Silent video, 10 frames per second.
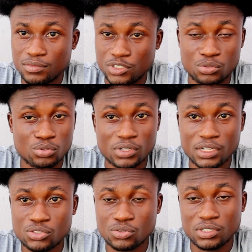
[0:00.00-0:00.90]

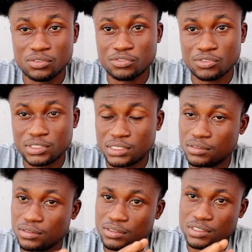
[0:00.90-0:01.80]
decoders or default
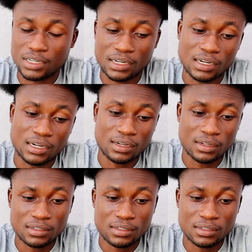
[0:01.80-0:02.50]
tracker,